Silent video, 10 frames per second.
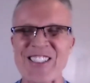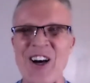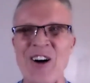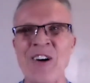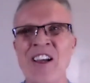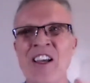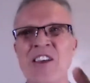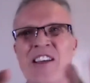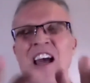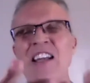So
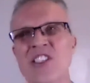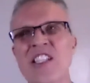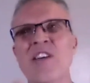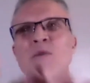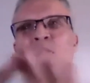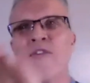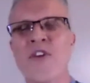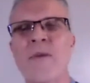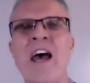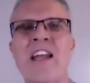you kind of see what
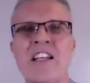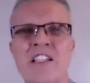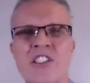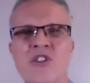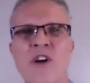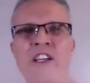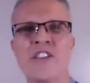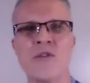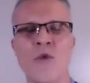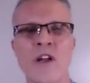from that
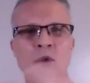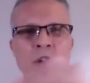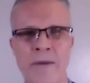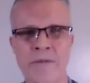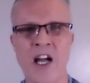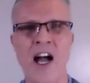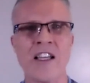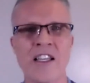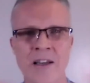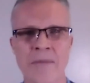illustration what what I'm
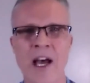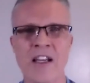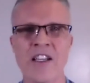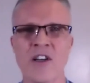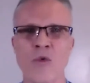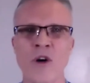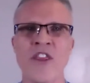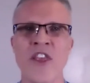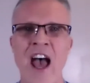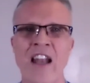talking about here with
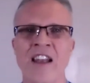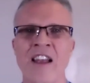oh, that.